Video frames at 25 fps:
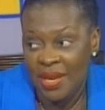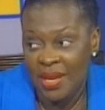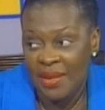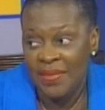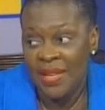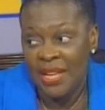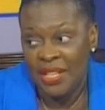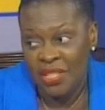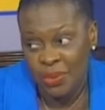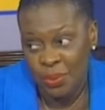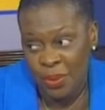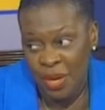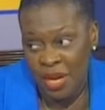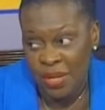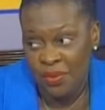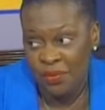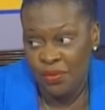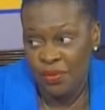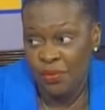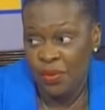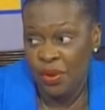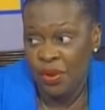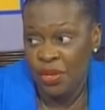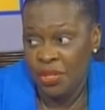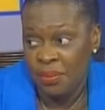That's why
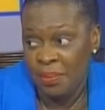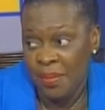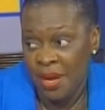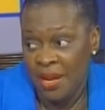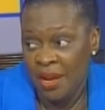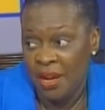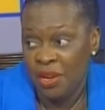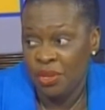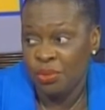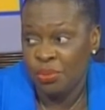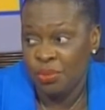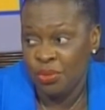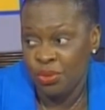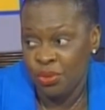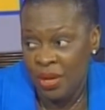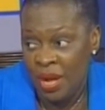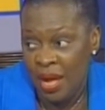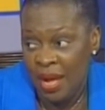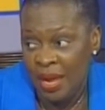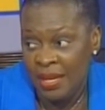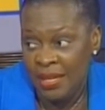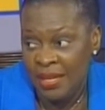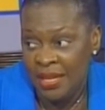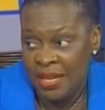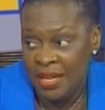you've heard my honorable
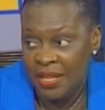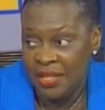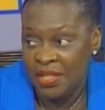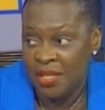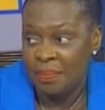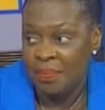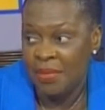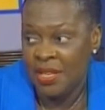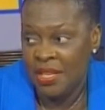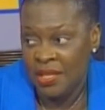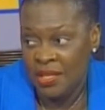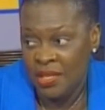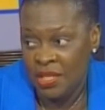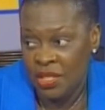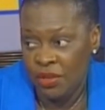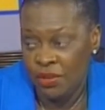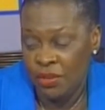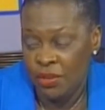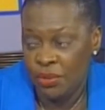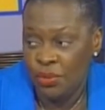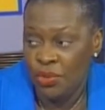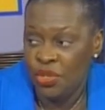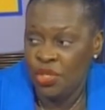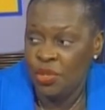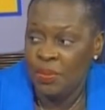colleague, the minister
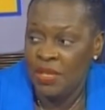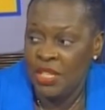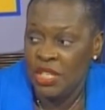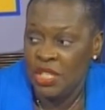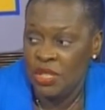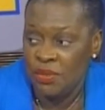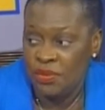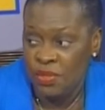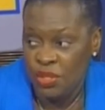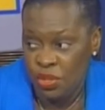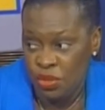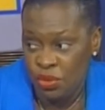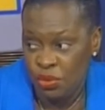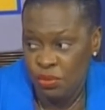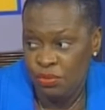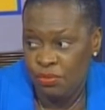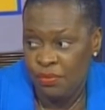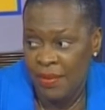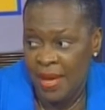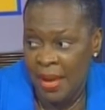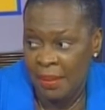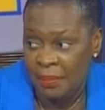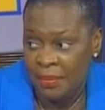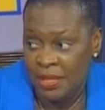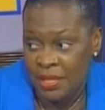who speaks for youth,
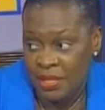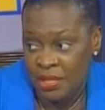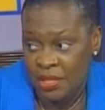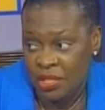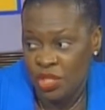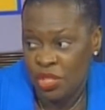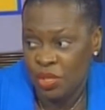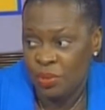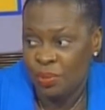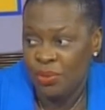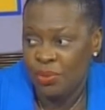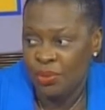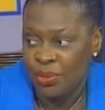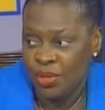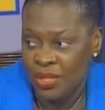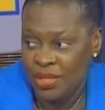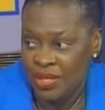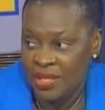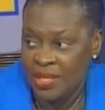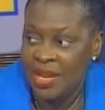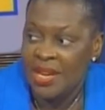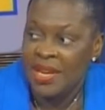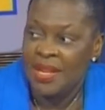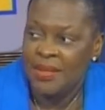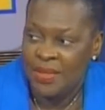families and
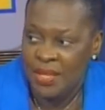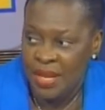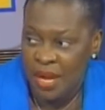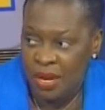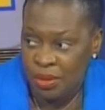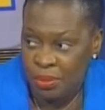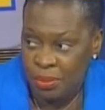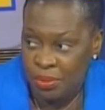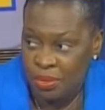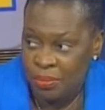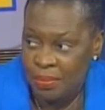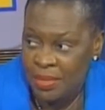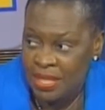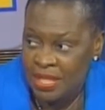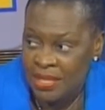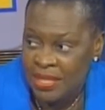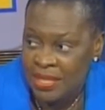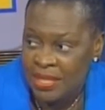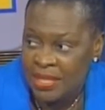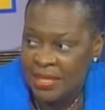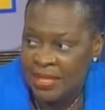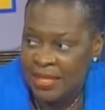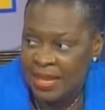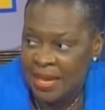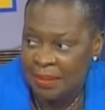sports, the Honorable
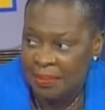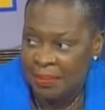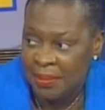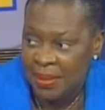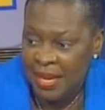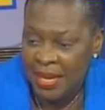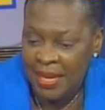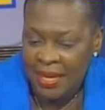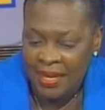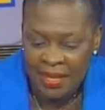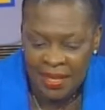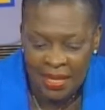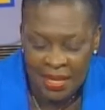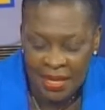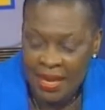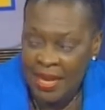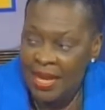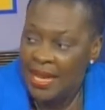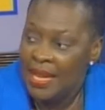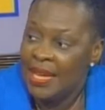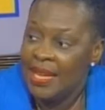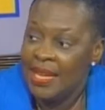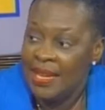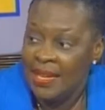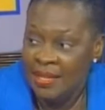Minister Glenn Blakeney,
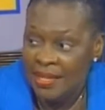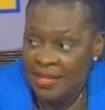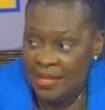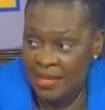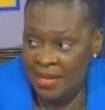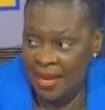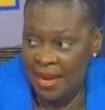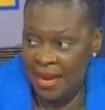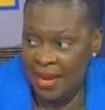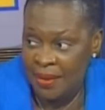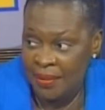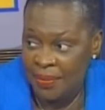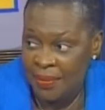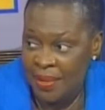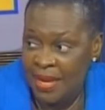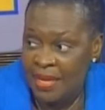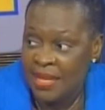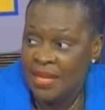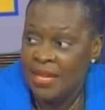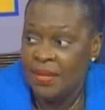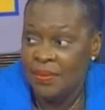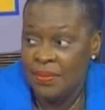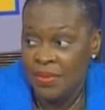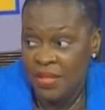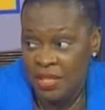indicate that
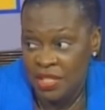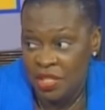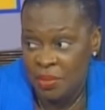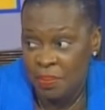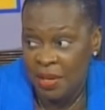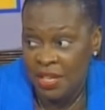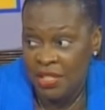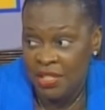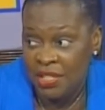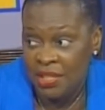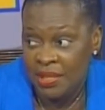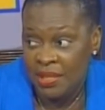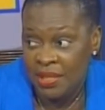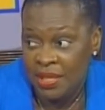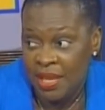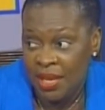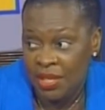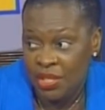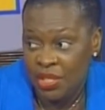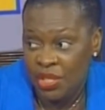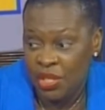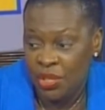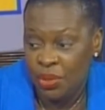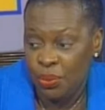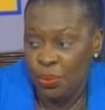in this budget
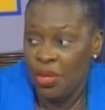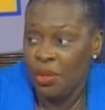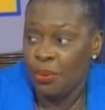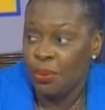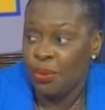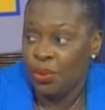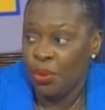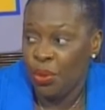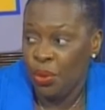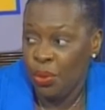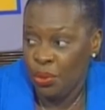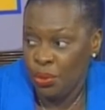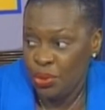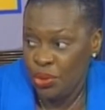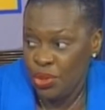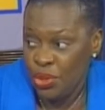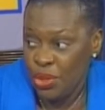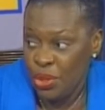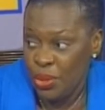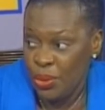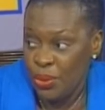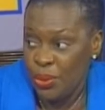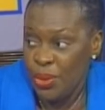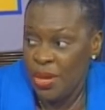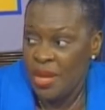session we will
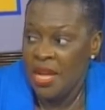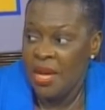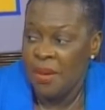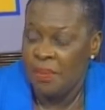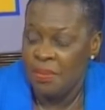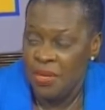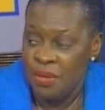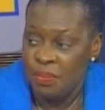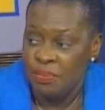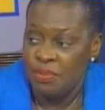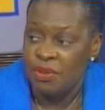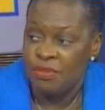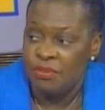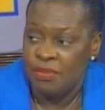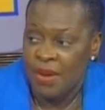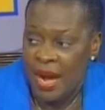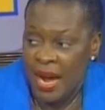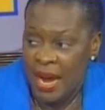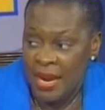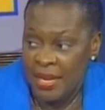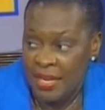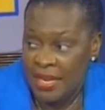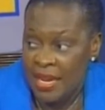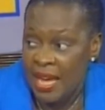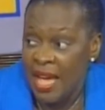also be
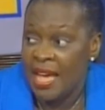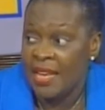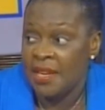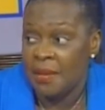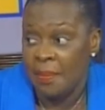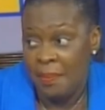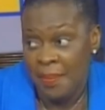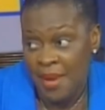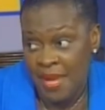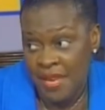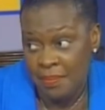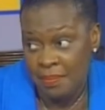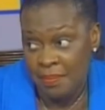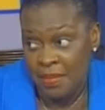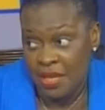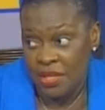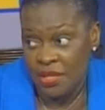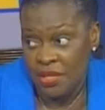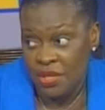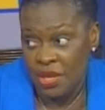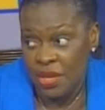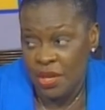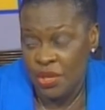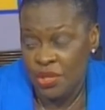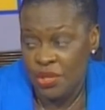providing an
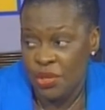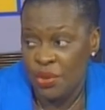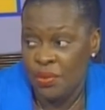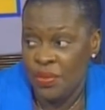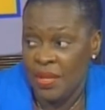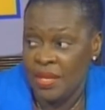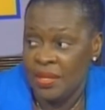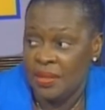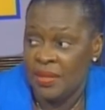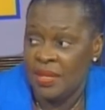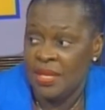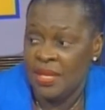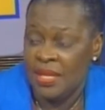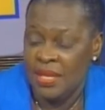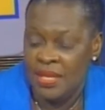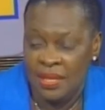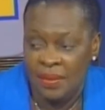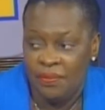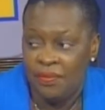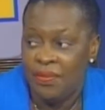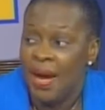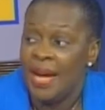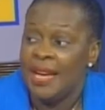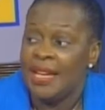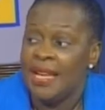amendment so that the
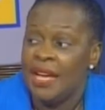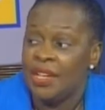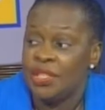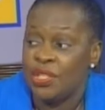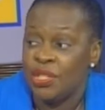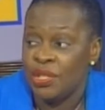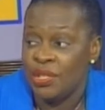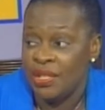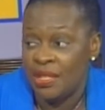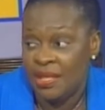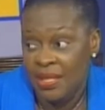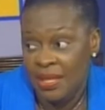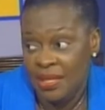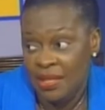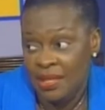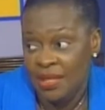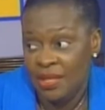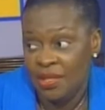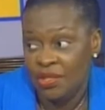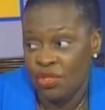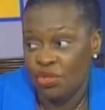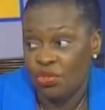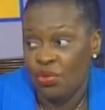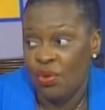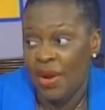financial
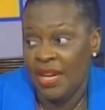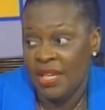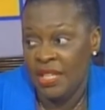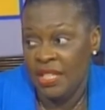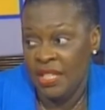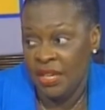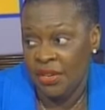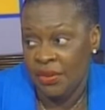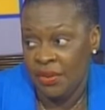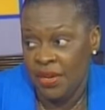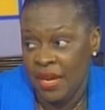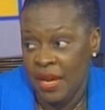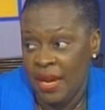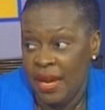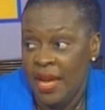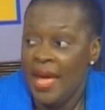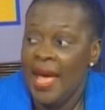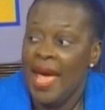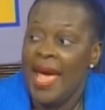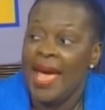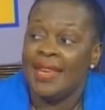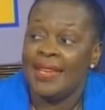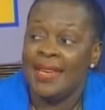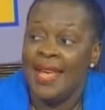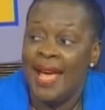assistance criteria
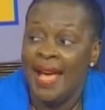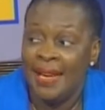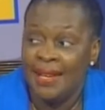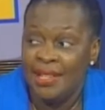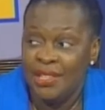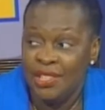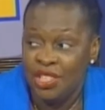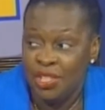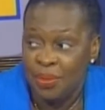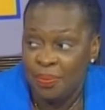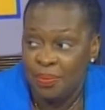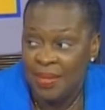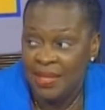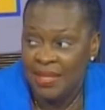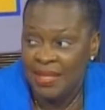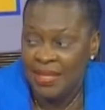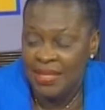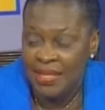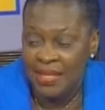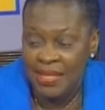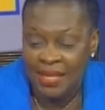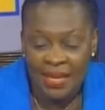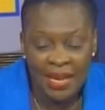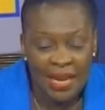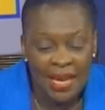and
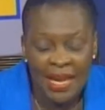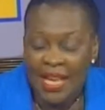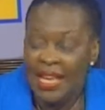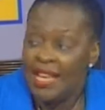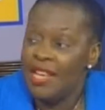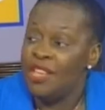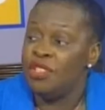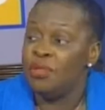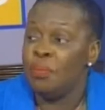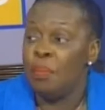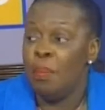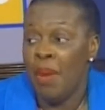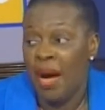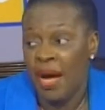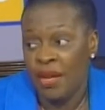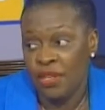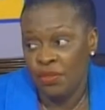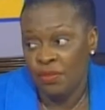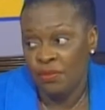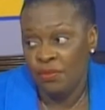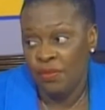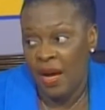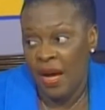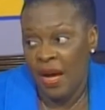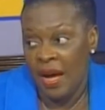eligibility is
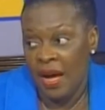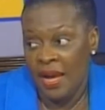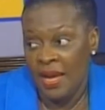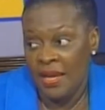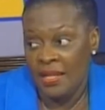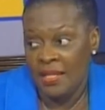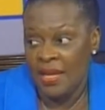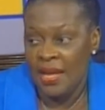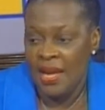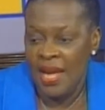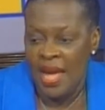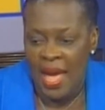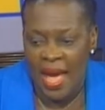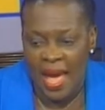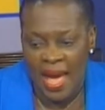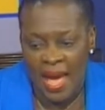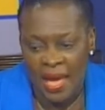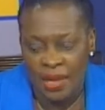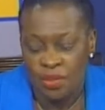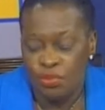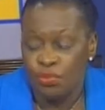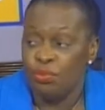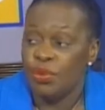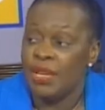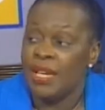modified
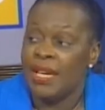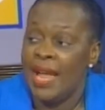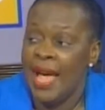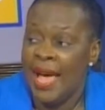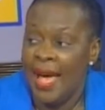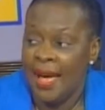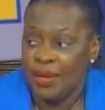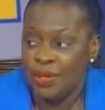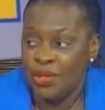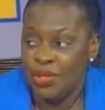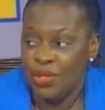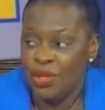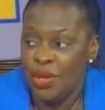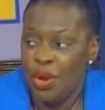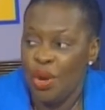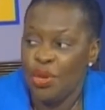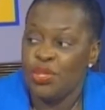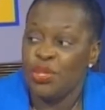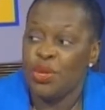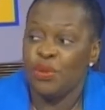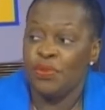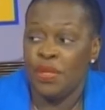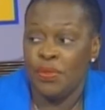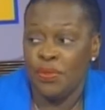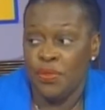and relaxed
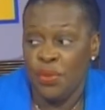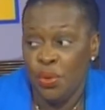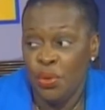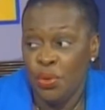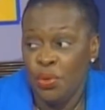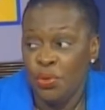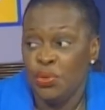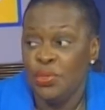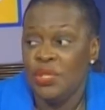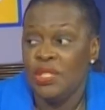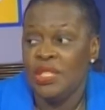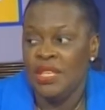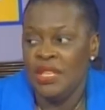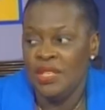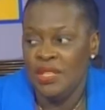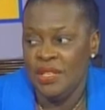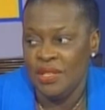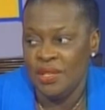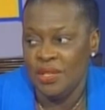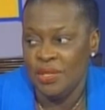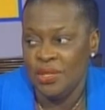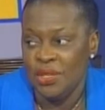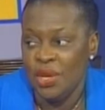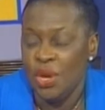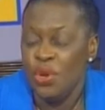so that those
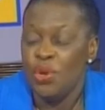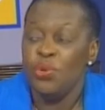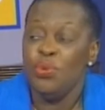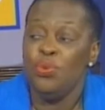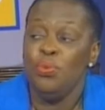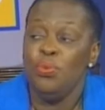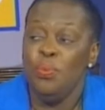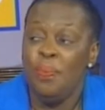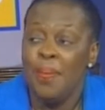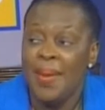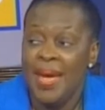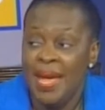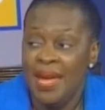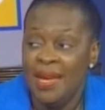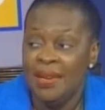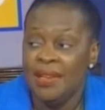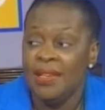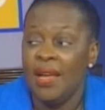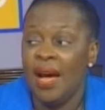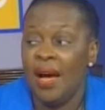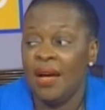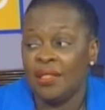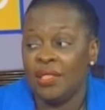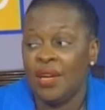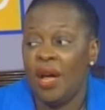seniors who may
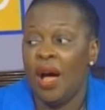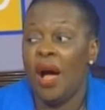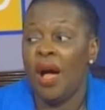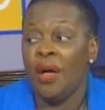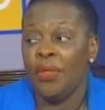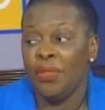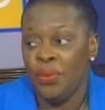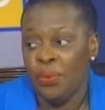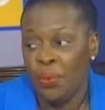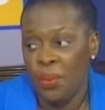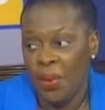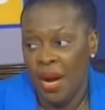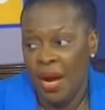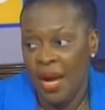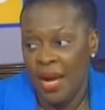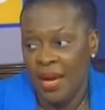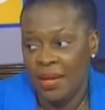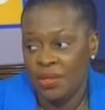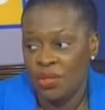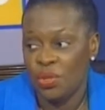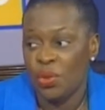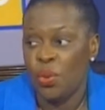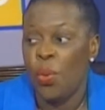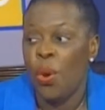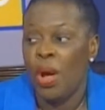not
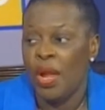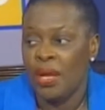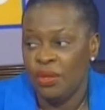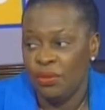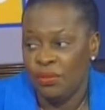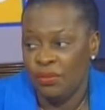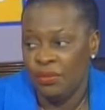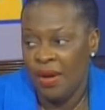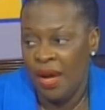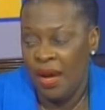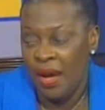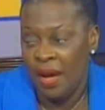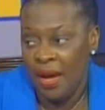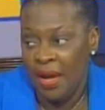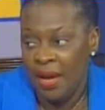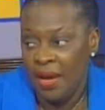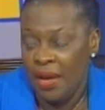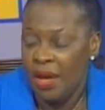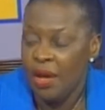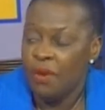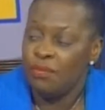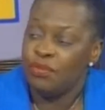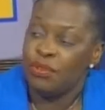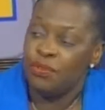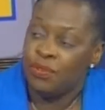otherwise qualify
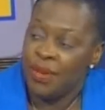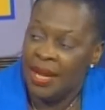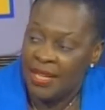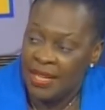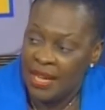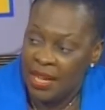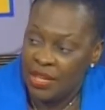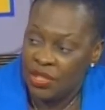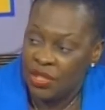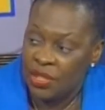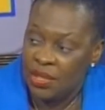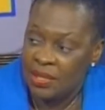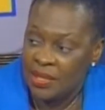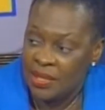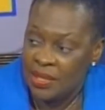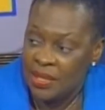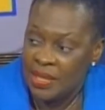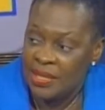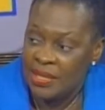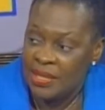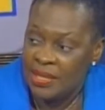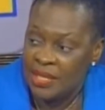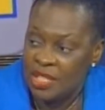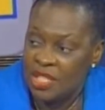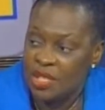for financial financial
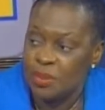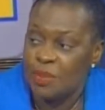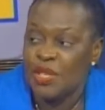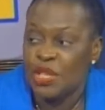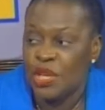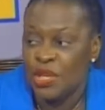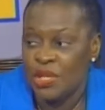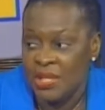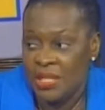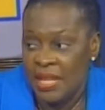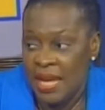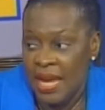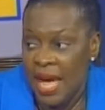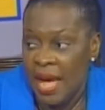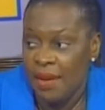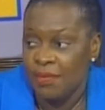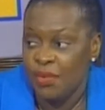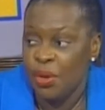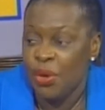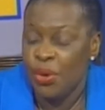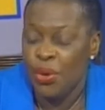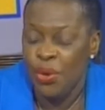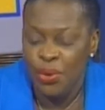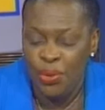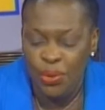assistance because they have
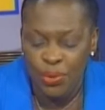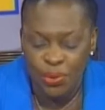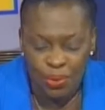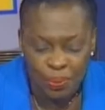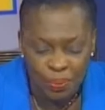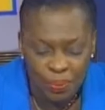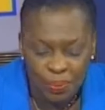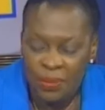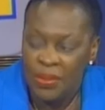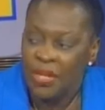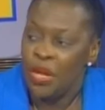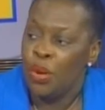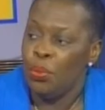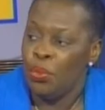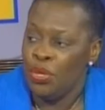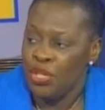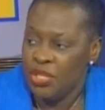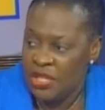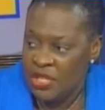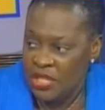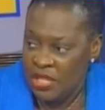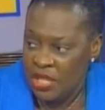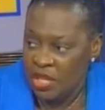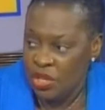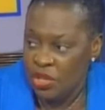a home, we're
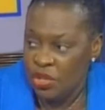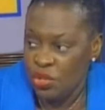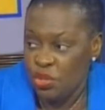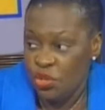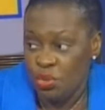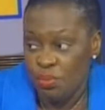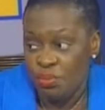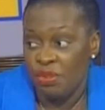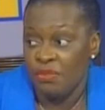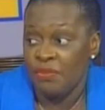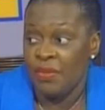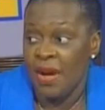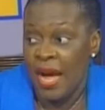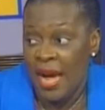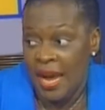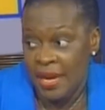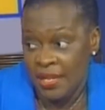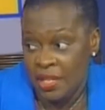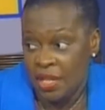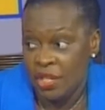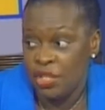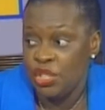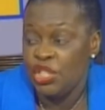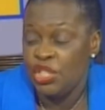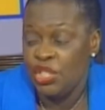seeking to
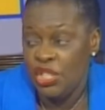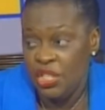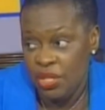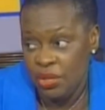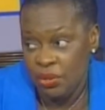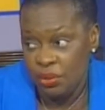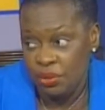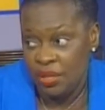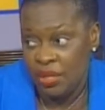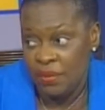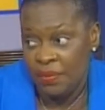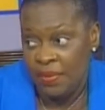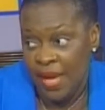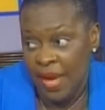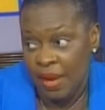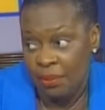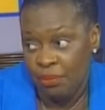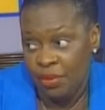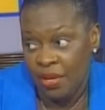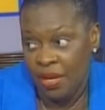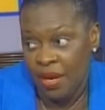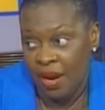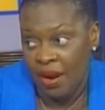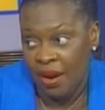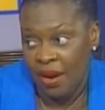provide a shield in that
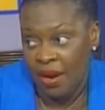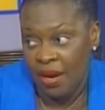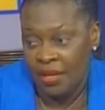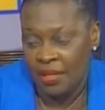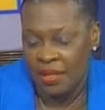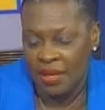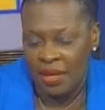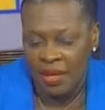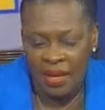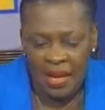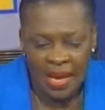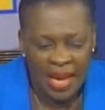regard.